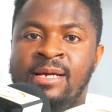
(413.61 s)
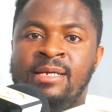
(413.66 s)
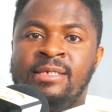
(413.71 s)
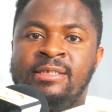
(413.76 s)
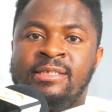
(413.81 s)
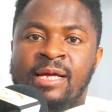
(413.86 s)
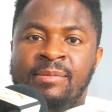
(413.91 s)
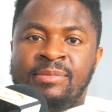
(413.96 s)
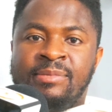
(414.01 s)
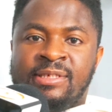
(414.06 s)

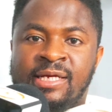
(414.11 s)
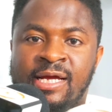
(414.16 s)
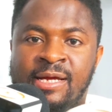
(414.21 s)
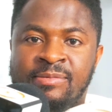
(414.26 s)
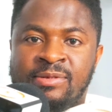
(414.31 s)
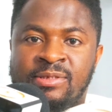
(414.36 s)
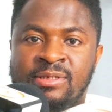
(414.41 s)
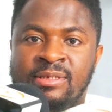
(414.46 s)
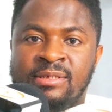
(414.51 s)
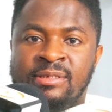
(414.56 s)

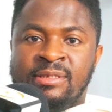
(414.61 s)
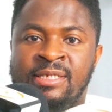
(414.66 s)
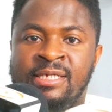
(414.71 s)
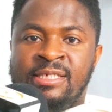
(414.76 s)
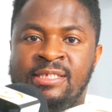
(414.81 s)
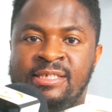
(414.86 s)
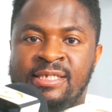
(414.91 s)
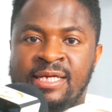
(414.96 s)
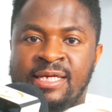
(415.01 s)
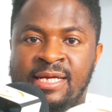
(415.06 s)
Sometimes
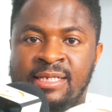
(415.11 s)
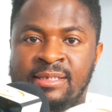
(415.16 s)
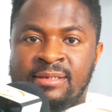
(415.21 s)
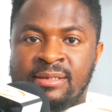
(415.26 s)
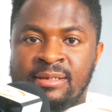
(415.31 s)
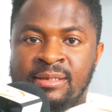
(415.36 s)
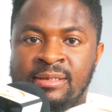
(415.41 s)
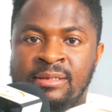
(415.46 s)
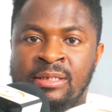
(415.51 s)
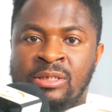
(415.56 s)
they send
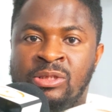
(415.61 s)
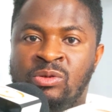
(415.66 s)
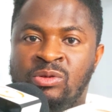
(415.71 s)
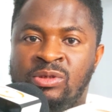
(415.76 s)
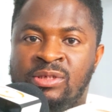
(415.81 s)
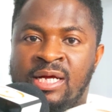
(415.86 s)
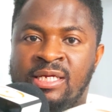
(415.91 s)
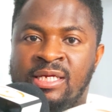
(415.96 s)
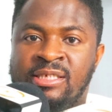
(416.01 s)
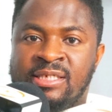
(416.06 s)
the
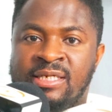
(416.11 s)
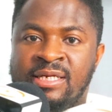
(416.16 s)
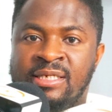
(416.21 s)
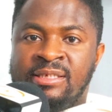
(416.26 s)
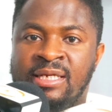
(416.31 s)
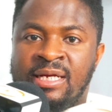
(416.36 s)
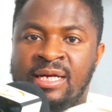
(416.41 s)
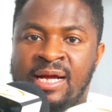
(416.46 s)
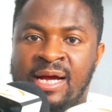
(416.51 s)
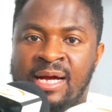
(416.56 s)
social
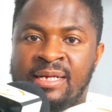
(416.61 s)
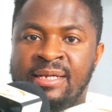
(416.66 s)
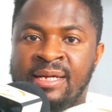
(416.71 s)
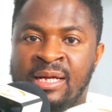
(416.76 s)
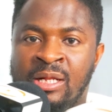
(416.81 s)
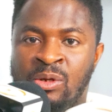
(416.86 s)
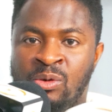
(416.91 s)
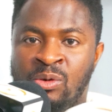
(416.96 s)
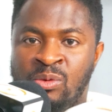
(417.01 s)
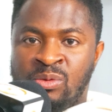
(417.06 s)
security card
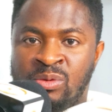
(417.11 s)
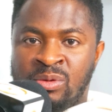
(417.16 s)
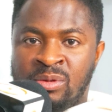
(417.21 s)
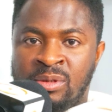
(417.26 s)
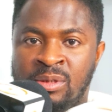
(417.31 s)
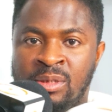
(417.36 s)
alone.